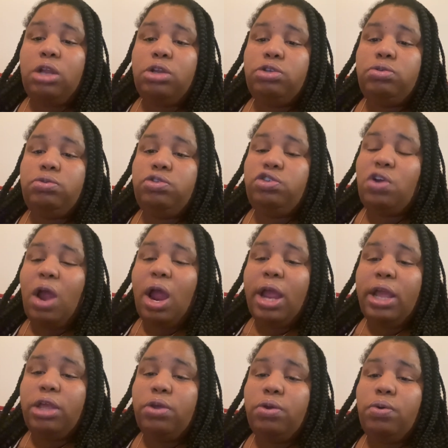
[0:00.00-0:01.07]
try
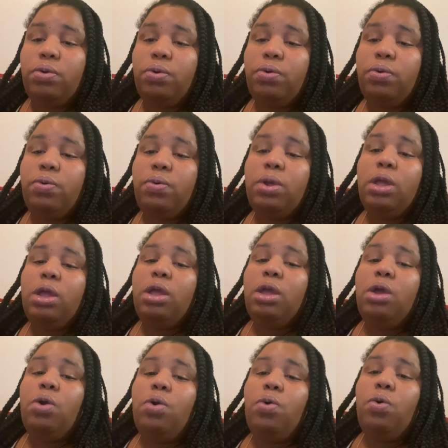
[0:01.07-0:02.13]
you,
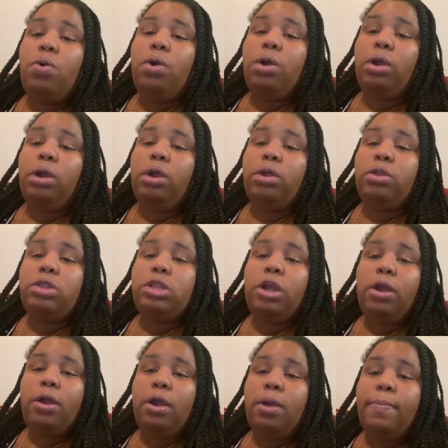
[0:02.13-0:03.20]
or
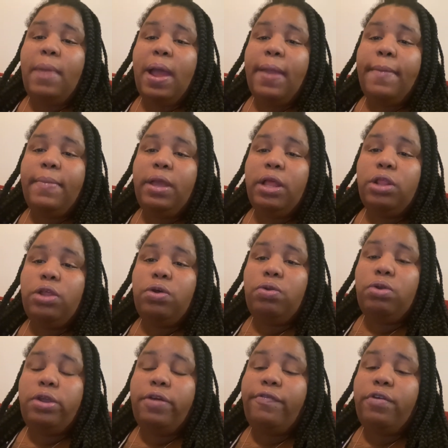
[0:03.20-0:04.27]
there might be a little
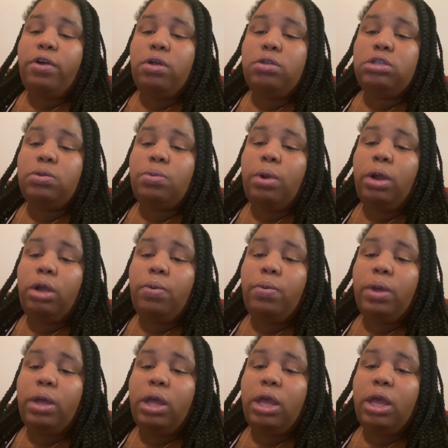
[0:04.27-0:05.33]
difficult to work
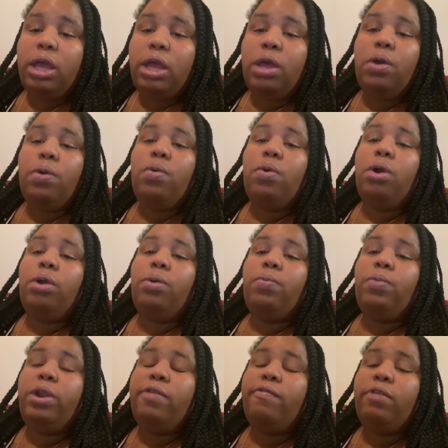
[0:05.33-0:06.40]
with, or
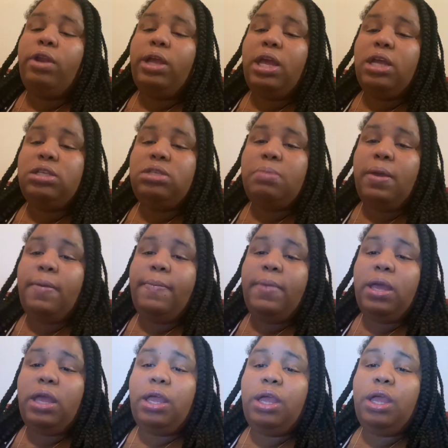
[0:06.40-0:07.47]
whatever the case may
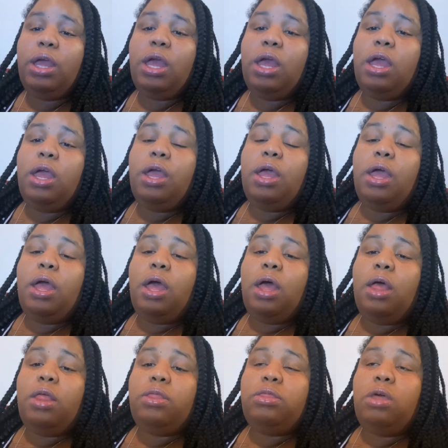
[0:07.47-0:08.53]
be.
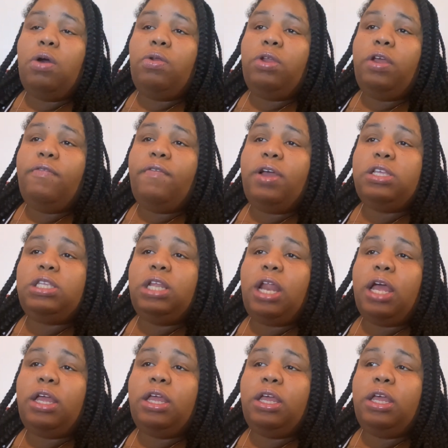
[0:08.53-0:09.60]
The only advice that I
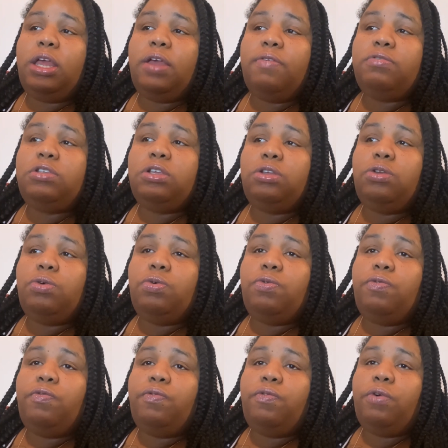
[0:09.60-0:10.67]
can give to you
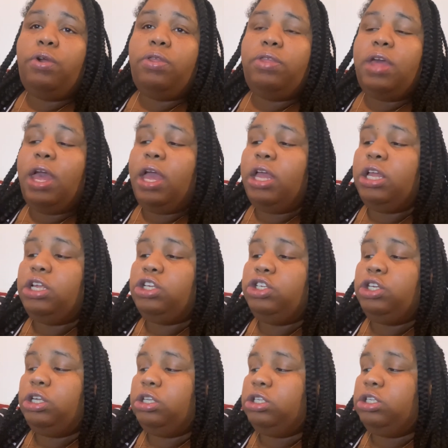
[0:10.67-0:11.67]
for that is just